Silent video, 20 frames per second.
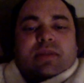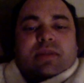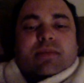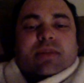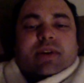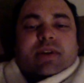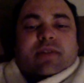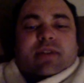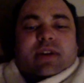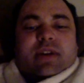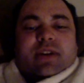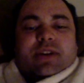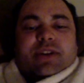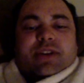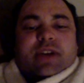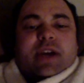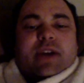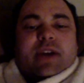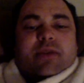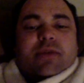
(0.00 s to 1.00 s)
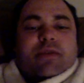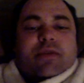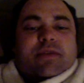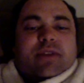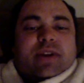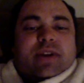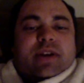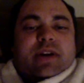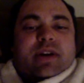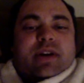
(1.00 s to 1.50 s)
but I've got a shadow over
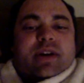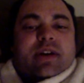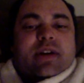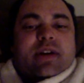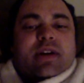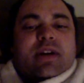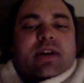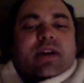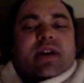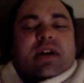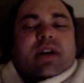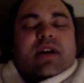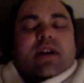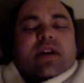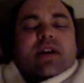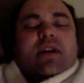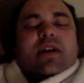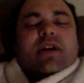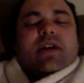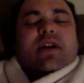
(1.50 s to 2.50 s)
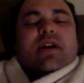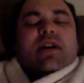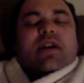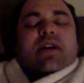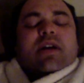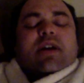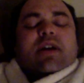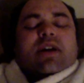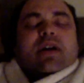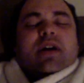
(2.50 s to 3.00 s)
here.
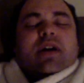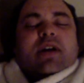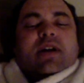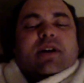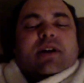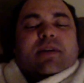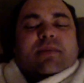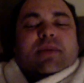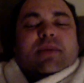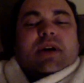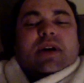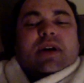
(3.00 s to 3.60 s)
Um,